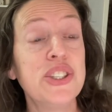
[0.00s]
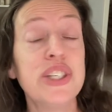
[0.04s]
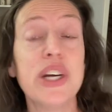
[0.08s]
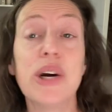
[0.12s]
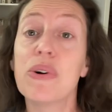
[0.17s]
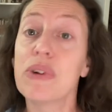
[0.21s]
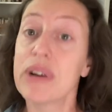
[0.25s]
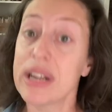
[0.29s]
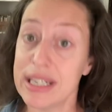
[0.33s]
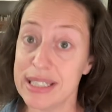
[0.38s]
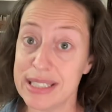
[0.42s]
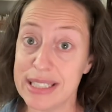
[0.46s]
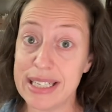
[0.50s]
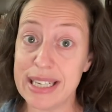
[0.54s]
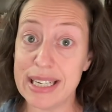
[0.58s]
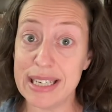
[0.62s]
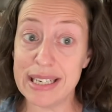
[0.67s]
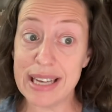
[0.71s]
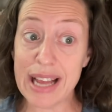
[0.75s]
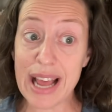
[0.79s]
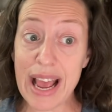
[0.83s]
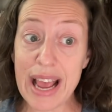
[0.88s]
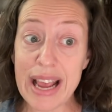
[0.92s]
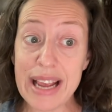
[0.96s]
Gel
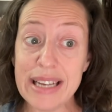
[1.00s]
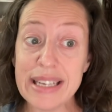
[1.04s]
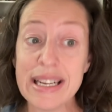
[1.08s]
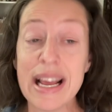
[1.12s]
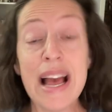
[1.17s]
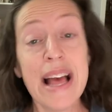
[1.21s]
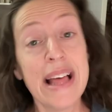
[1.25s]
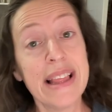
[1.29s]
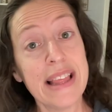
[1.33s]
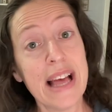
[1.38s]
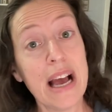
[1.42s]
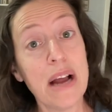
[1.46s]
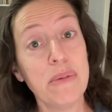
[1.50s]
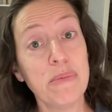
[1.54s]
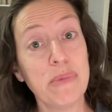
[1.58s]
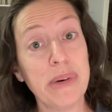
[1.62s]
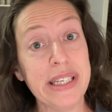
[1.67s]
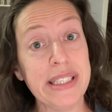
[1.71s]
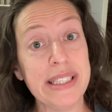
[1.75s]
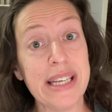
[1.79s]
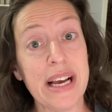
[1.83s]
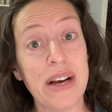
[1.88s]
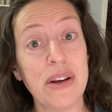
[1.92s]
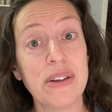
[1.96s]
Contend 8 that
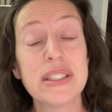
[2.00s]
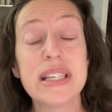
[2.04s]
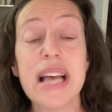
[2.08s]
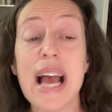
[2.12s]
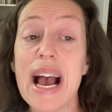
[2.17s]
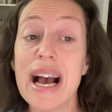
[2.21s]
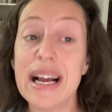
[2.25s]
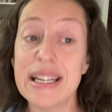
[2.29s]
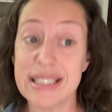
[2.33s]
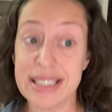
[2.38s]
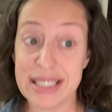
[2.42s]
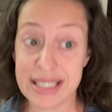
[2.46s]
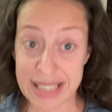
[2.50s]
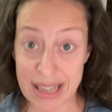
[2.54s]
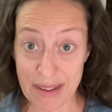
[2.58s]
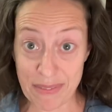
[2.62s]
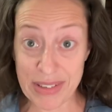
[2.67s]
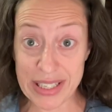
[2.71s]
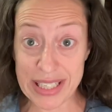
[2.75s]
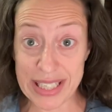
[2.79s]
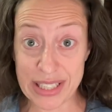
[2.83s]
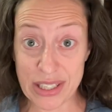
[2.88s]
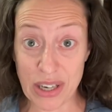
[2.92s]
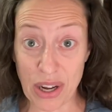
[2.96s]
retails at
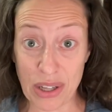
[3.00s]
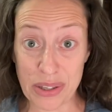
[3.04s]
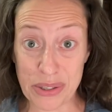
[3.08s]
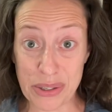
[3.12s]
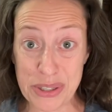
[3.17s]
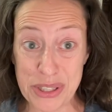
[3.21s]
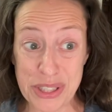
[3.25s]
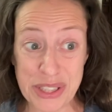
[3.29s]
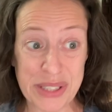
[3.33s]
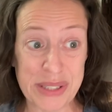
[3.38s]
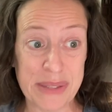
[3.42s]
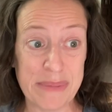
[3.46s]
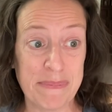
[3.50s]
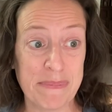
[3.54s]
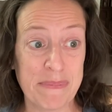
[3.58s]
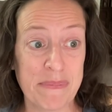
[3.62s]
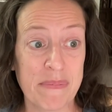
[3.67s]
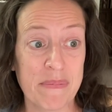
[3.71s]
$70.